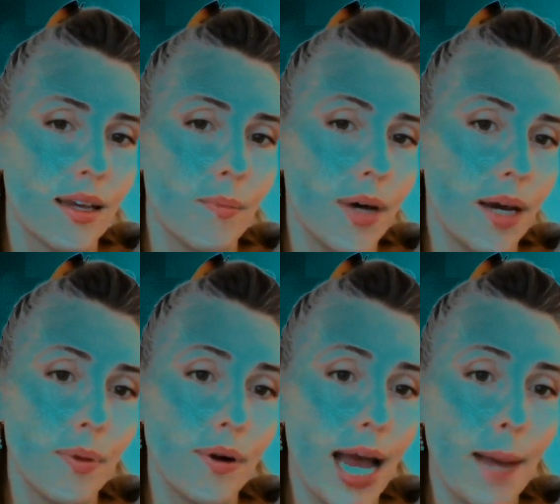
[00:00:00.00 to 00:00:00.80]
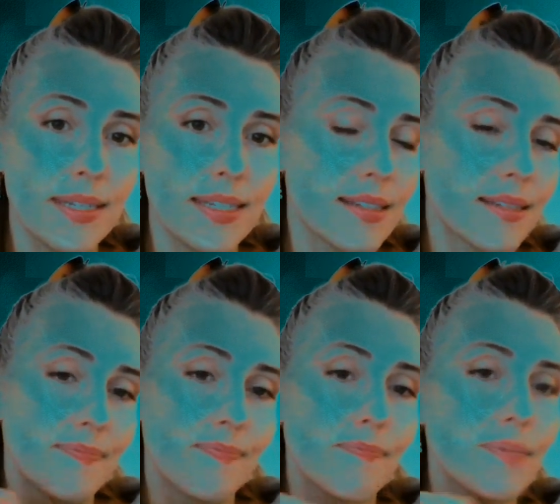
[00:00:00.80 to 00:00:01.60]
But perhaps
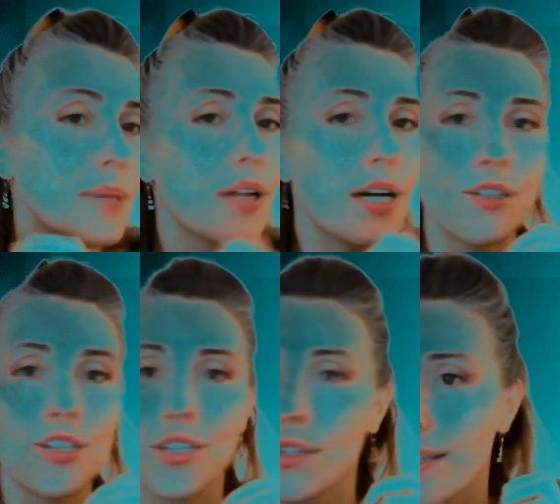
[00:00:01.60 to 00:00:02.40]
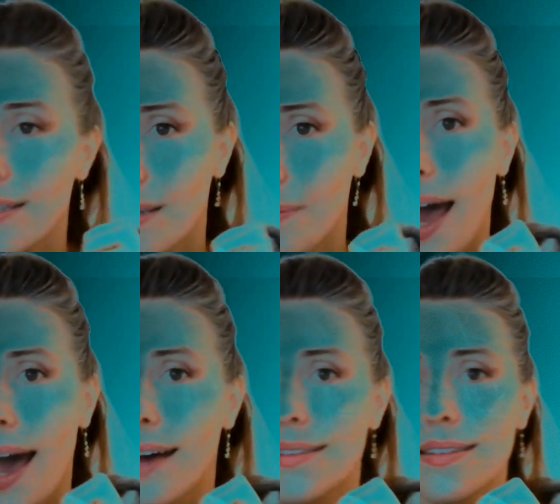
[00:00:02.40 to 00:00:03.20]
people understood this in the
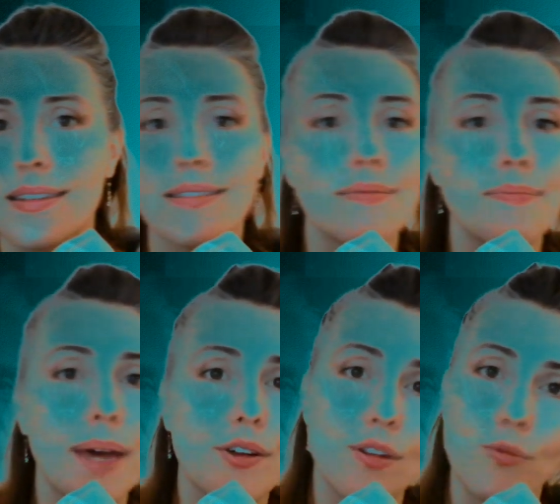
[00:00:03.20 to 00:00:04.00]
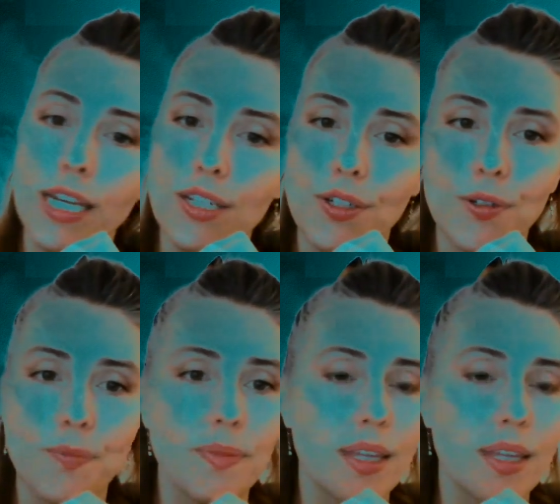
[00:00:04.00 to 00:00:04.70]
past better than we do.